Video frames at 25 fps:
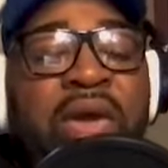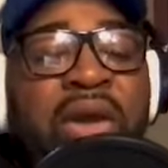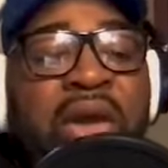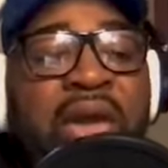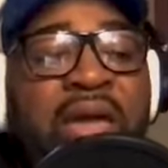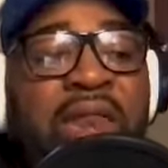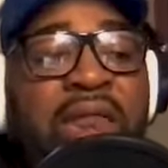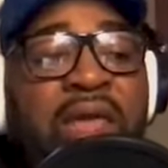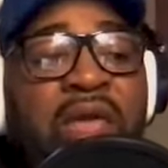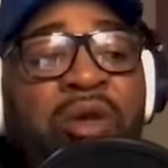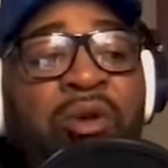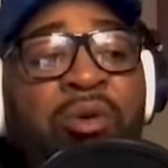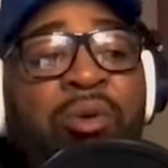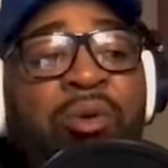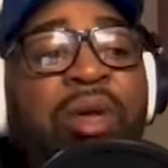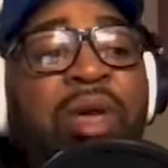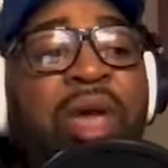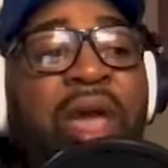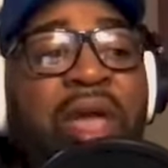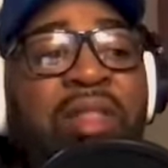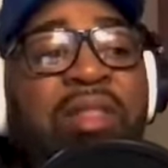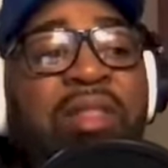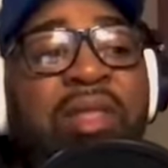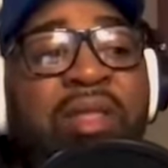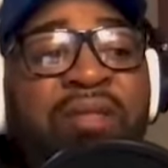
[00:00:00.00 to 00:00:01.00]
and they
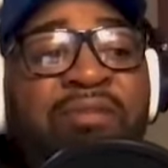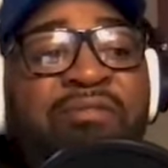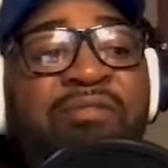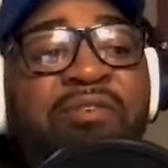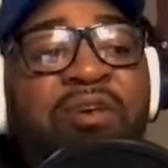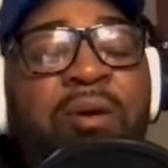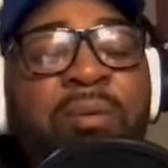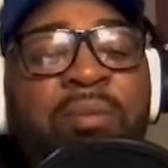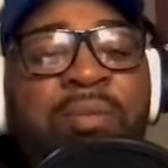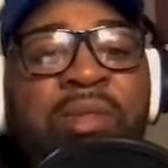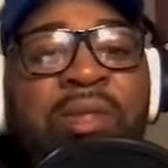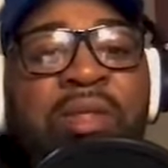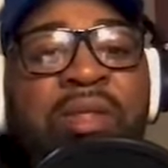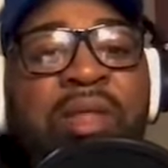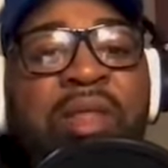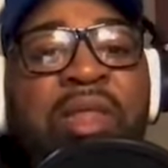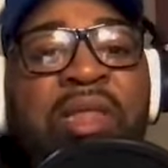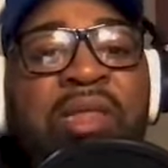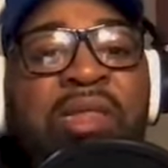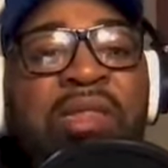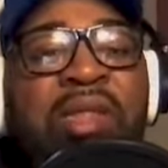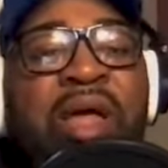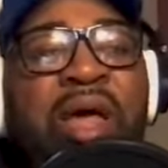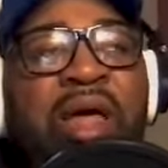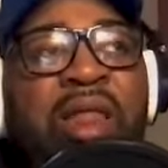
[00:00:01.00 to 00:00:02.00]
create these films, and then
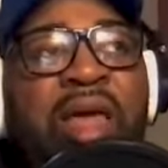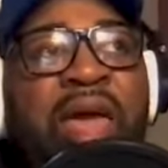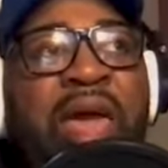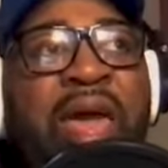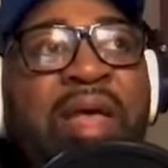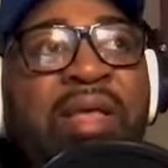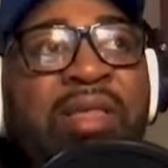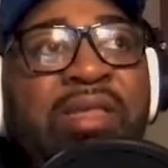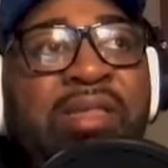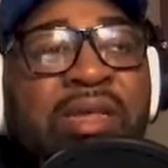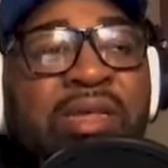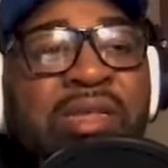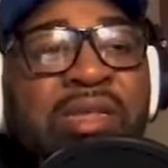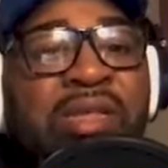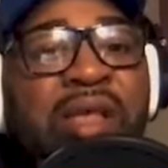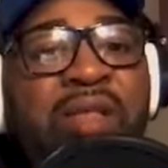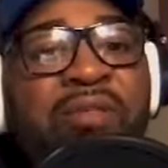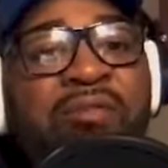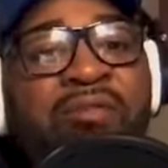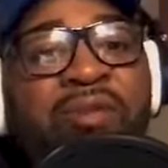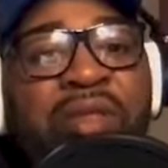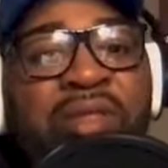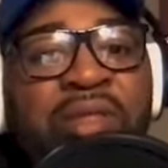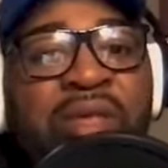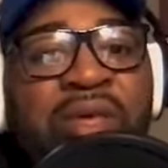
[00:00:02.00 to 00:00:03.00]
it's not as
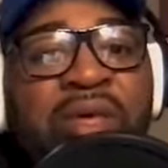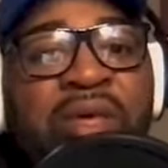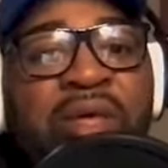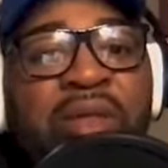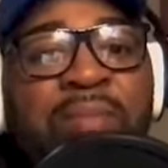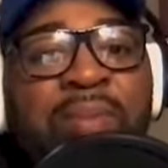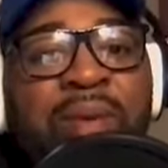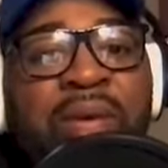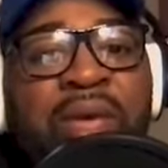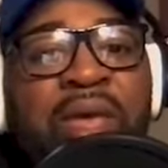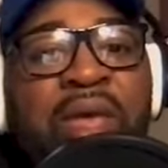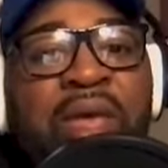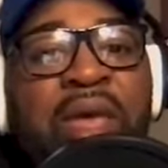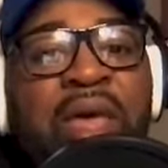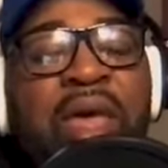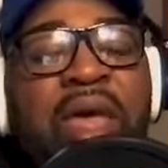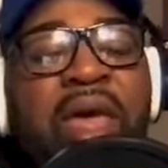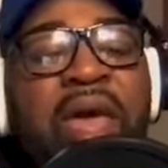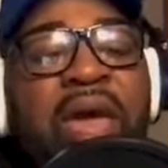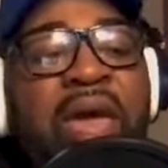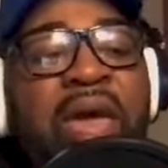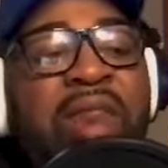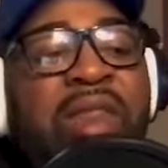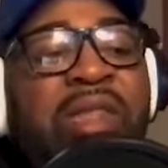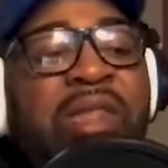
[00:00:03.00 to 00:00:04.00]
successful as it could be. And it's